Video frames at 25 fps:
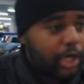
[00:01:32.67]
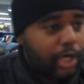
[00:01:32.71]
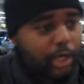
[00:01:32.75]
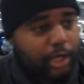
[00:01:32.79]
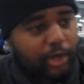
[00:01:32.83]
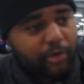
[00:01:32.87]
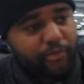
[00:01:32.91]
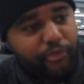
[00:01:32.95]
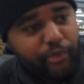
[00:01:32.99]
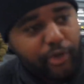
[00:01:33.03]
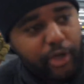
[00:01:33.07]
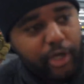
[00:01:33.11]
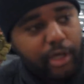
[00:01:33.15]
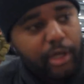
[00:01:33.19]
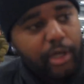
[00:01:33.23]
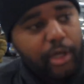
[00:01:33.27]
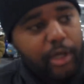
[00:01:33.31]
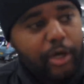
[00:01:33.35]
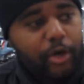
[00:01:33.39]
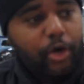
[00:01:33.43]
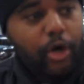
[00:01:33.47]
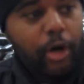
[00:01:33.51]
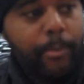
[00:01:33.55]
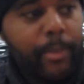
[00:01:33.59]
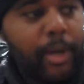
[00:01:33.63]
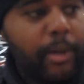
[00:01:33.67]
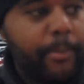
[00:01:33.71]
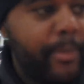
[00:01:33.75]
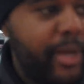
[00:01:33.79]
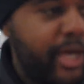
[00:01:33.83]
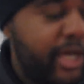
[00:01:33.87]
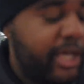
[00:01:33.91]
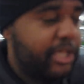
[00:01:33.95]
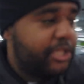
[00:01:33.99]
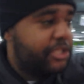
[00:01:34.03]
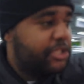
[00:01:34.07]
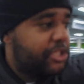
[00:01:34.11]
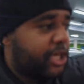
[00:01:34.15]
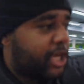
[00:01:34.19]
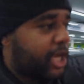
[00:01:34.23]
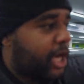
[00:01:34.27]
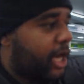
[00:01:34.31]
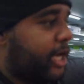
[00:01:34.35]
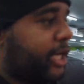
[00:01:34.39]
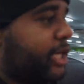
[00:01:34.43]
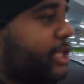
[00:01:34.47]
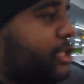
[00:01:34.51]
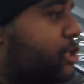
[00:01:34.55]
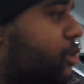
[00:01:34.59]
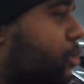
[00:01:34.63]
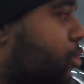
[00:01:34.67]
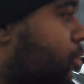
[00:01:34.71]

Flying off it. Got my mate. Check out his